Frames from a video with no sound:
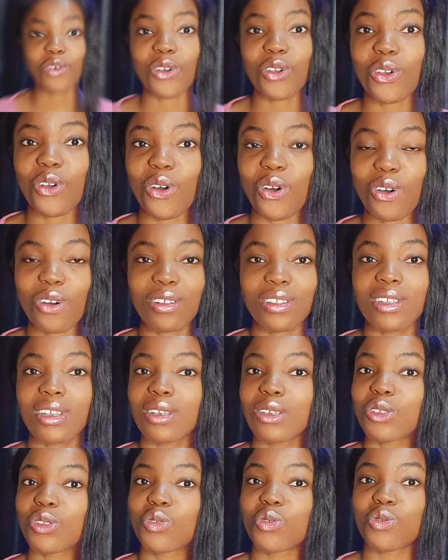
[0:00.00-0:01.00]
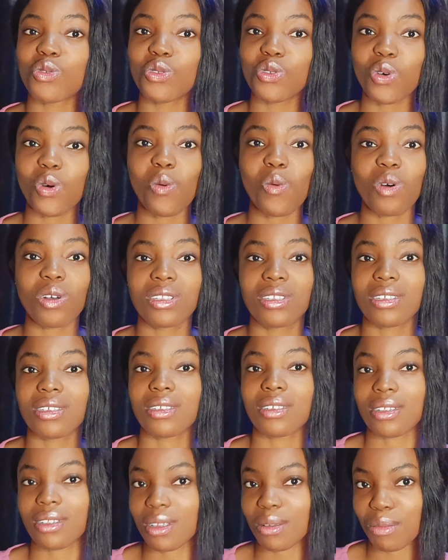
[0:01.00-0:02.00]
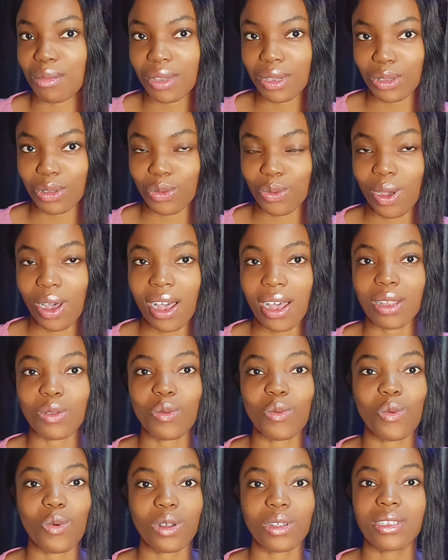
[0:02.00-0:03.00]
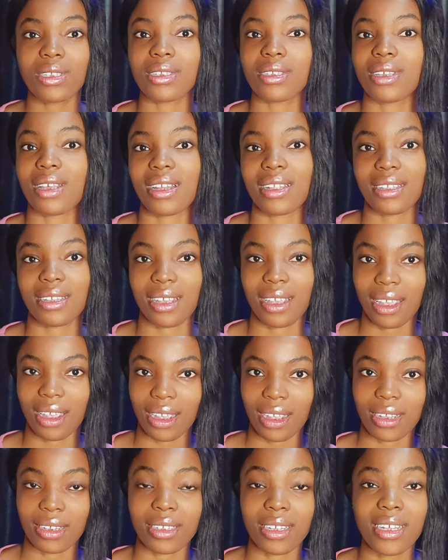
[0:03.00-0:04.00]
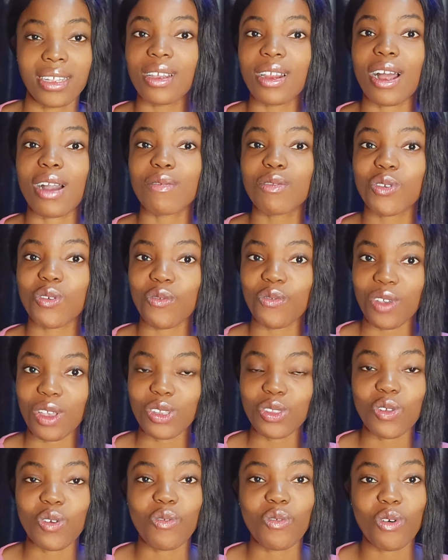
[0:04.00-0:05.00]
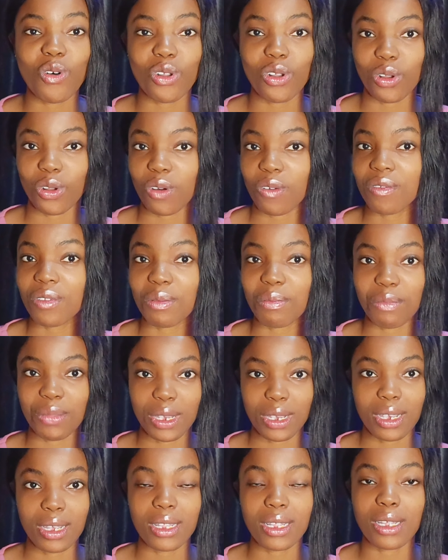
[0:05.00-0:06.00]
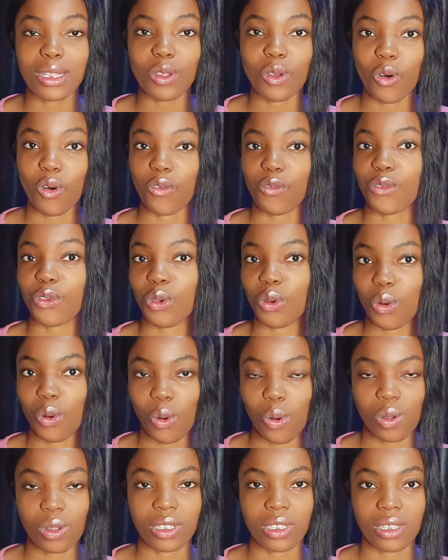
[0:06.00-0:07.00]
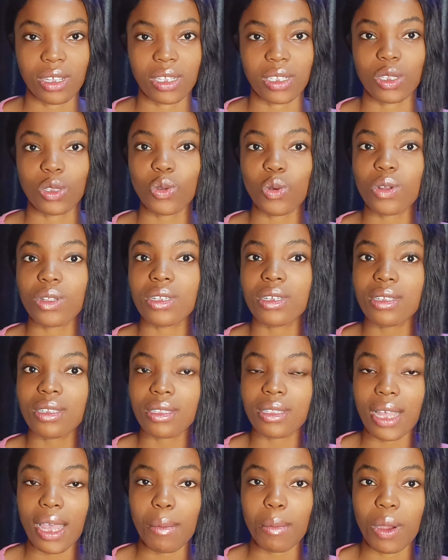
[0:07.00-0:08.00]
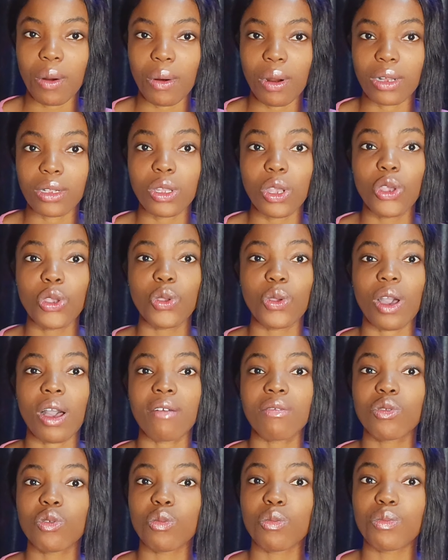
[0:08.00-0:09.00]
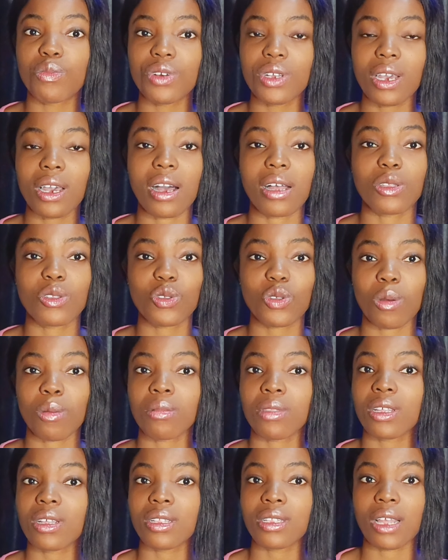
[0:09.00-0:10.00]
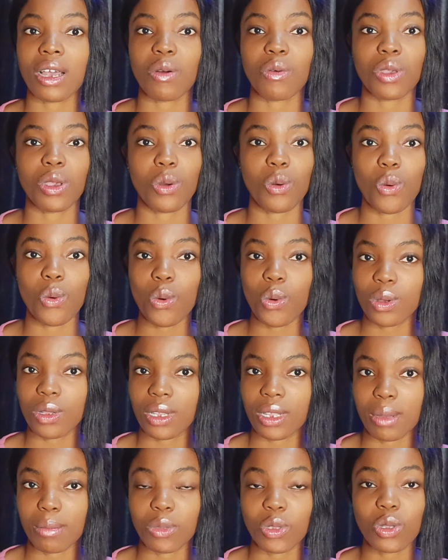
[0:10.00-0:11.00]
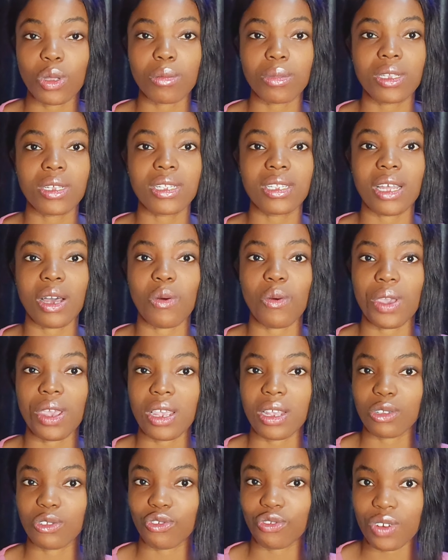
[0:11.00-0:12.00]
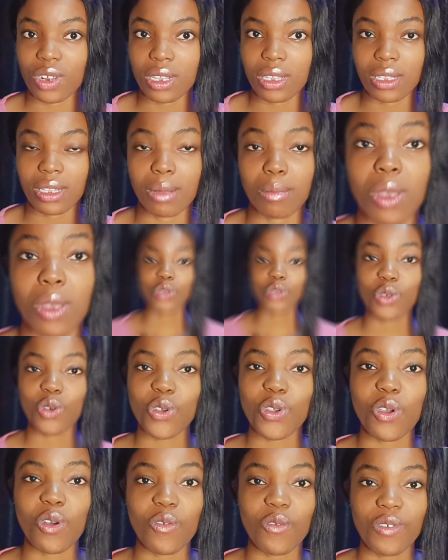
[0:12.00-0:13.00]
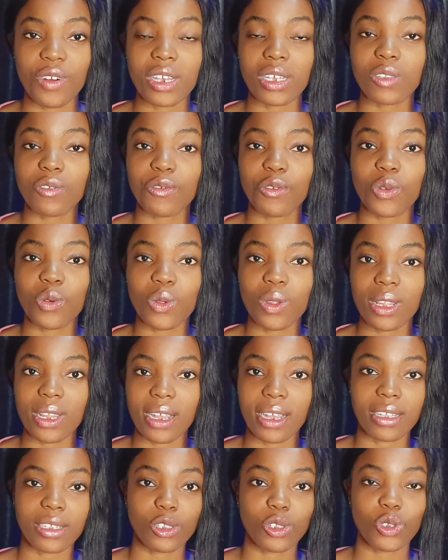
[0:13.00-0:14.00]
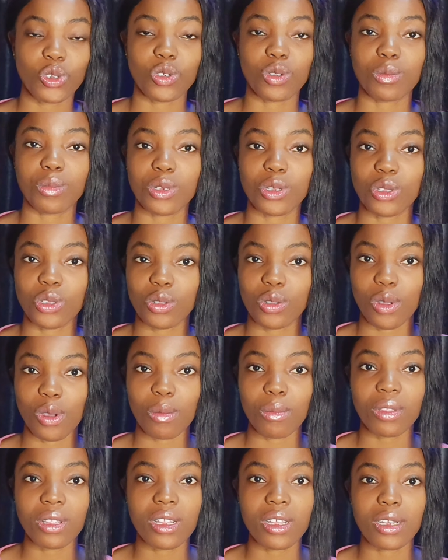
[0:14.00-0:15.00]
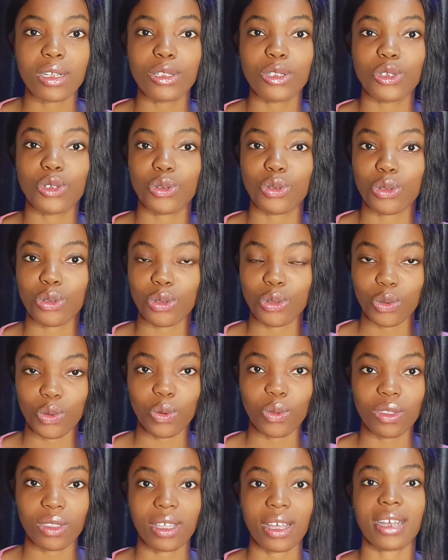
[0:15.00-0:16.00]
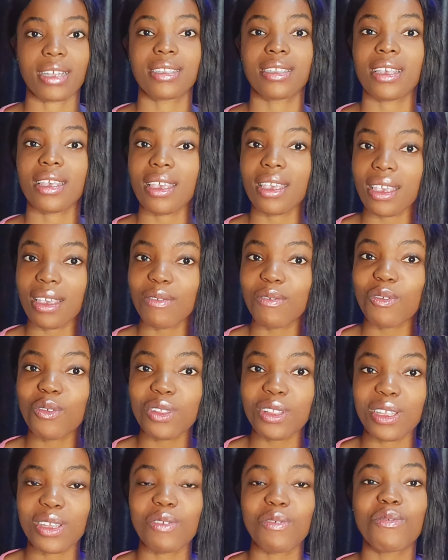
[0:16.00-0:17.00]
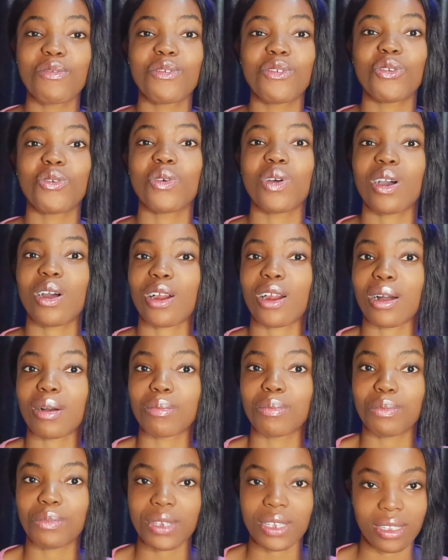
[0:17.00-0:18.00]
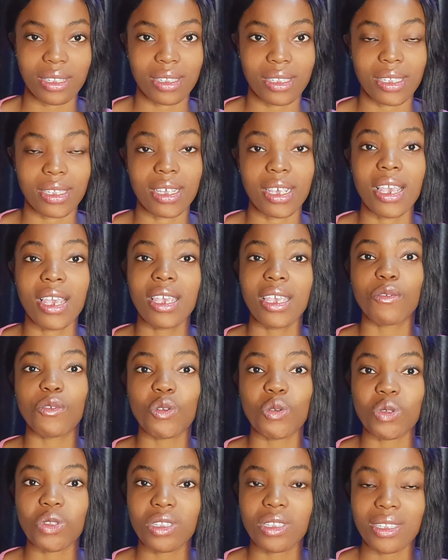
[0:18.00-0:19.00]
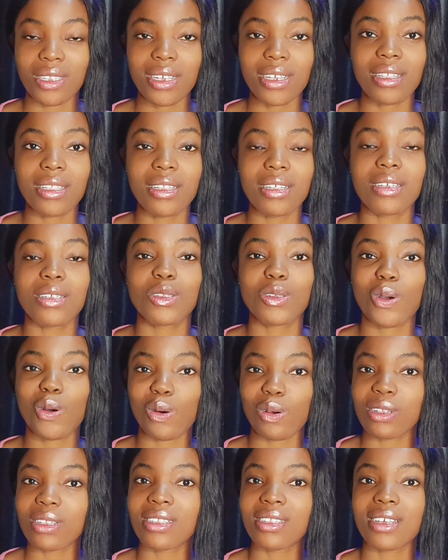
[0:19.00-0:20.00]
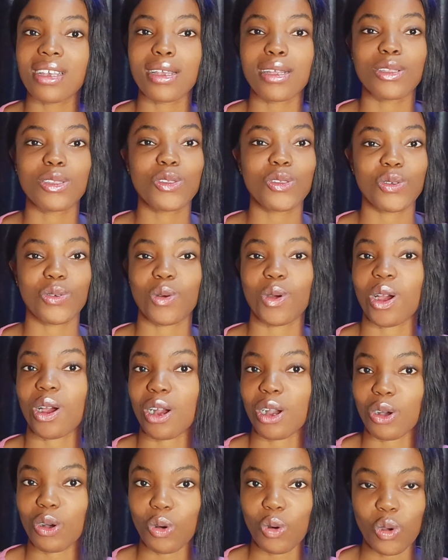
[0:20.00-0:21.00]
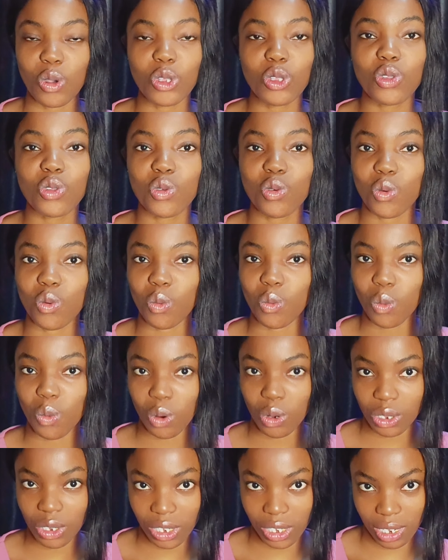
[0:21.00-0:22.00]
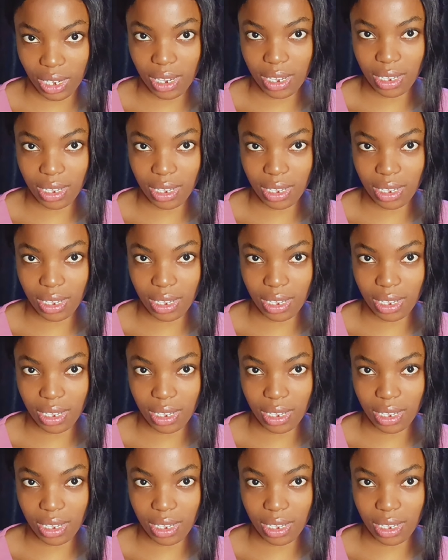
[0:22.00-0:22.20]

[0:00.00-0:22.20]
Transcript: For your audience to know what is in the middle and what is at the end, they have to first of all love the beginning of your content. So this time around, you have to bring out something that will hook them, something that will interest So your first few lines should be something you know that even if you are busy, if you see this content, you are going to watch